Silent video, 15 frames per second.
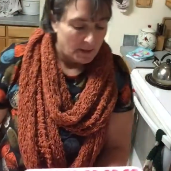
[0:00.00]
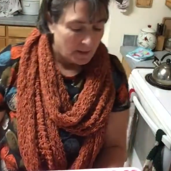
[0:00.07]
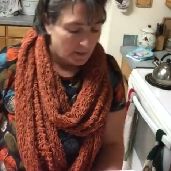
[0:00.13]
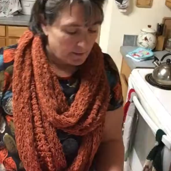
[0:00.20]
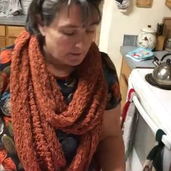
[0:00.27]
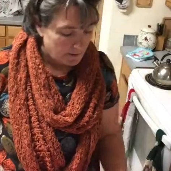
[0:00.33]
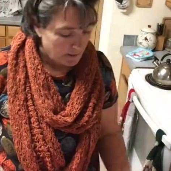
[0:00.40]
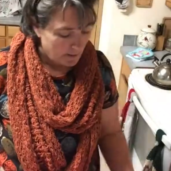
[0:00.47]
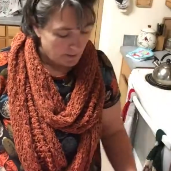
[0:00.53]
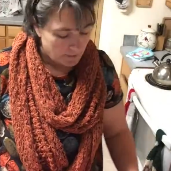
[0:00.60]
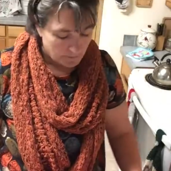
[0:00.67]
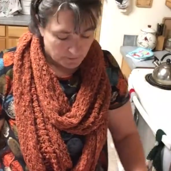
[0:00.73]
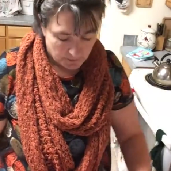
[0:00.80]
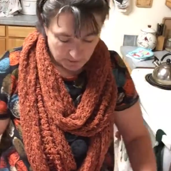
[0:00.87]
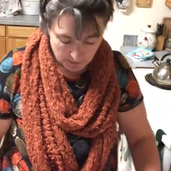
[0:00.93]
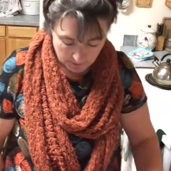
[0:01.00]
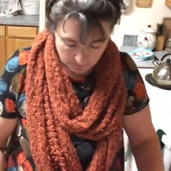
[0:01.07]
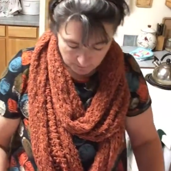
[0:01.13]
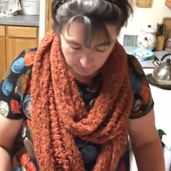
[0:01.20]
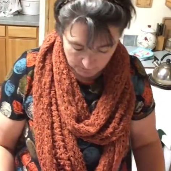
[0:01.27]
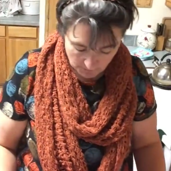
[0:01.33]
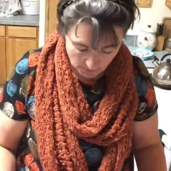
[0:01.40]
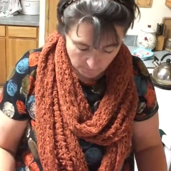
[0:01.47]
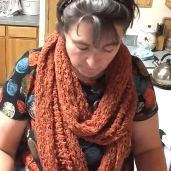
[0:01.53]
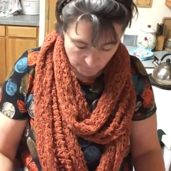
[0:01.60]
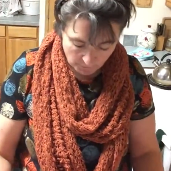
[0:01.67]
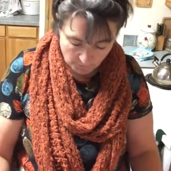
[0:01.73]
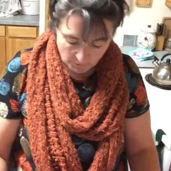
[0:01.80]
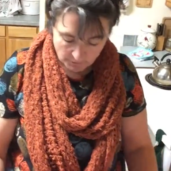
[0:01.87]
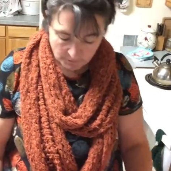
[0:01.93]
And then when you get those all
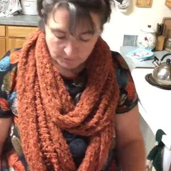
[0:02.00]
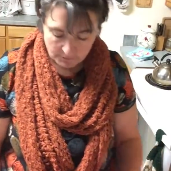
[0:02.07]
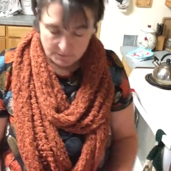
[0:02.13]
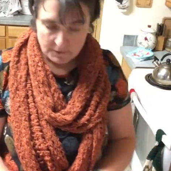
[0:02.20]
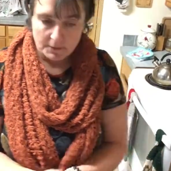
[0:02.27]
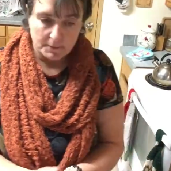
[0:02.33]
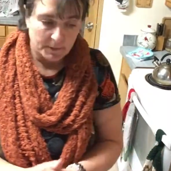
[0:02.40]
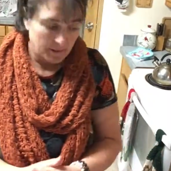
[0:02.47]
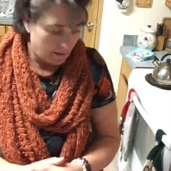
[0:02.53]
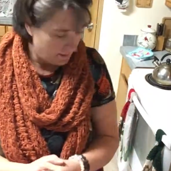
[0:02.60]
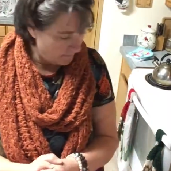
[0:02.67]
full, you'll stick them in the